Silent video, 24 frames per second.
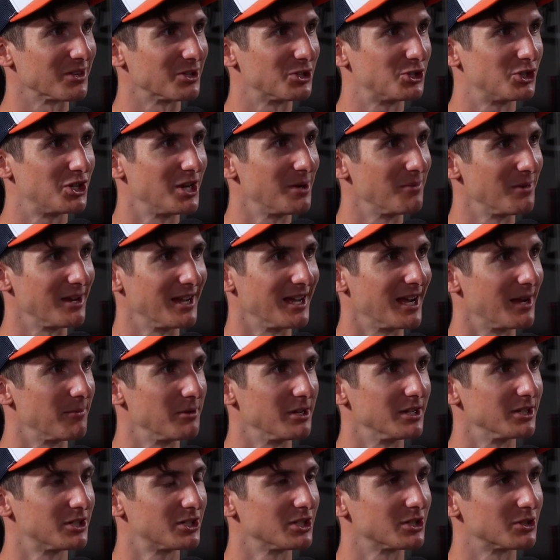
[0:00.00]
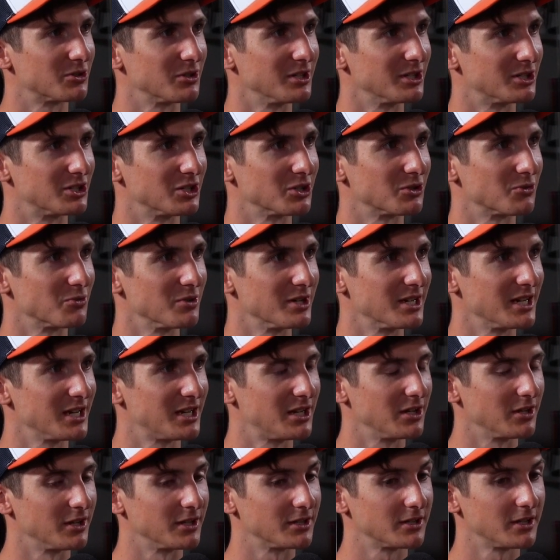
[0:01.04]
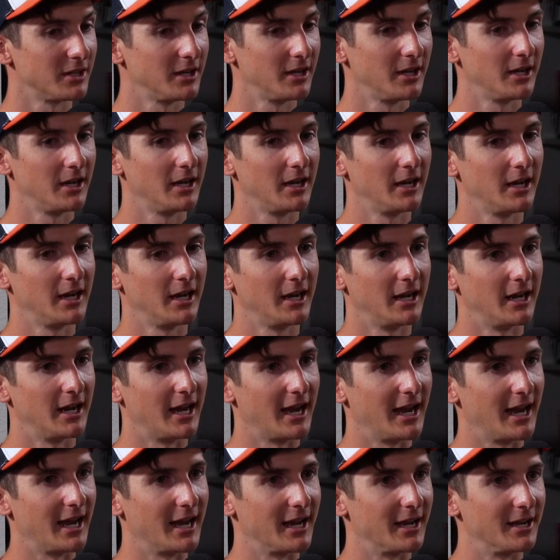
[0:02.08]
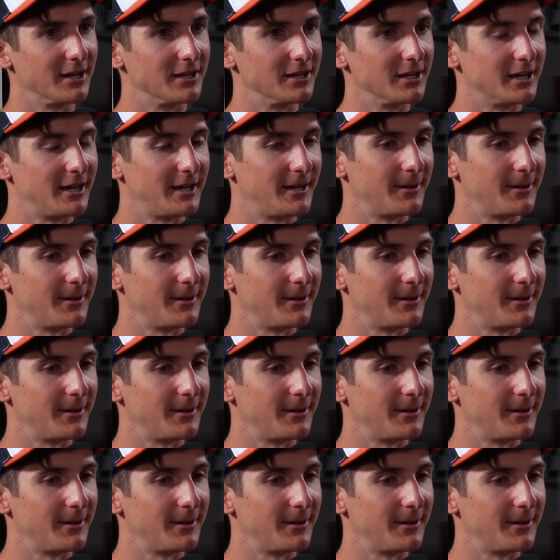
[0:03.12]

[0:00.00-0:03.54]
chimney. I mean, it's just ridiculous. And